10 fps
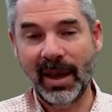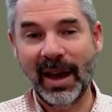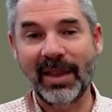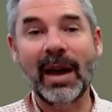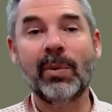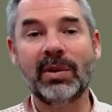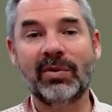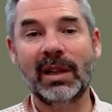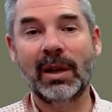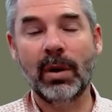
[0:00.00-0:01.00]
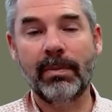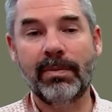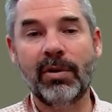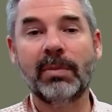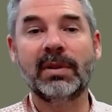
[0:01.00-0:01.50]
And that was really what
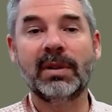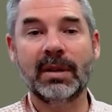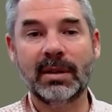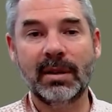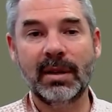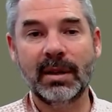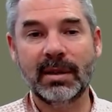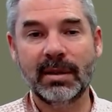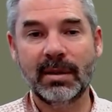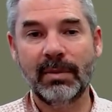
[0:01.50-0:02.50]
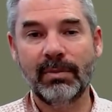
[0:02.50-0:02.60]
prompted this